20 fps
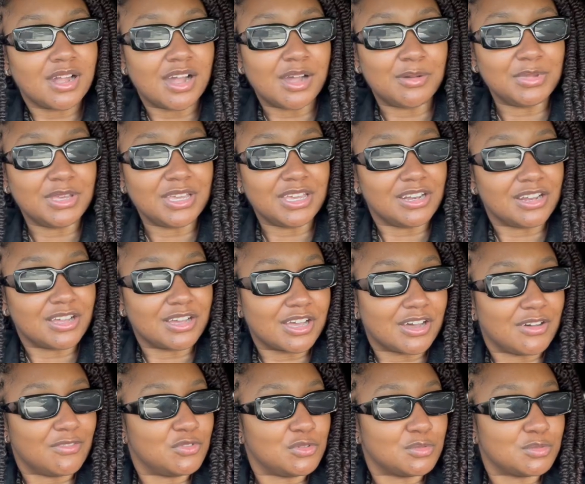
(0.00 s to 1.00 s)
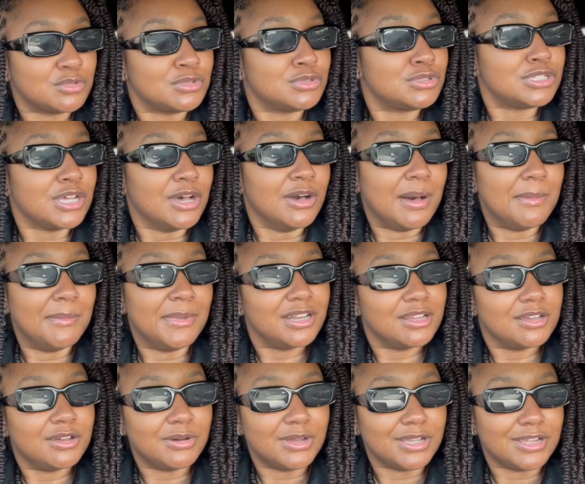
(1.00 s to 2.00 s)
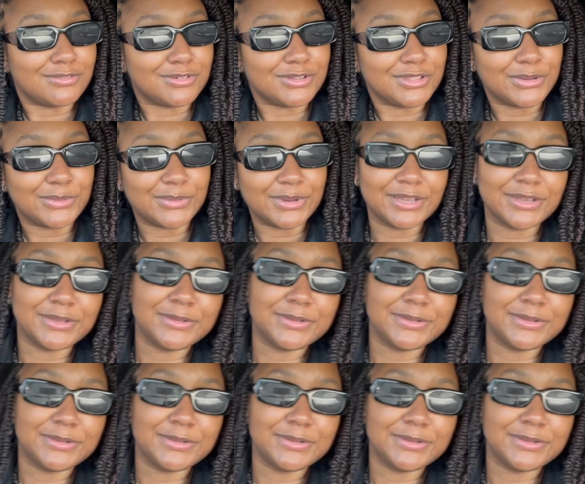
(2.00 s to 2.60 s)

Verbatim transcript: I'm getting uncomfortable. So I'm about to go in here really quick.